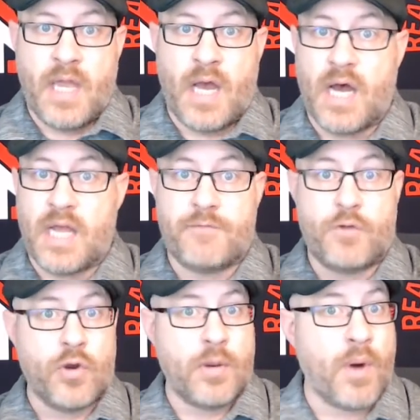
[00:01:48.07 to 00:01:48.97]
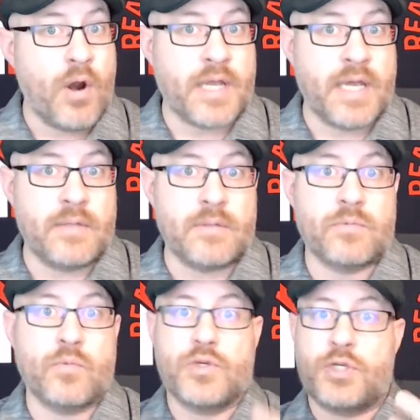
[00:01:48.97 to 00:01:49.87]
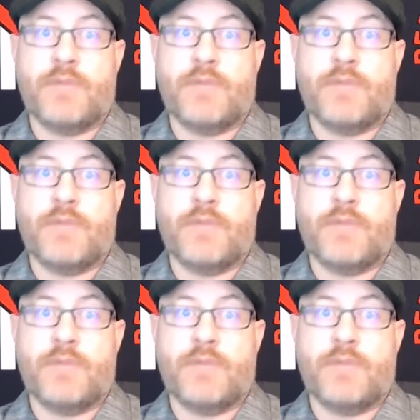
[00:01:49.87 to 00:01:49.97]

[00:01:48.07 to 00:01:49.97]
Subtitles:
If you're in a market, which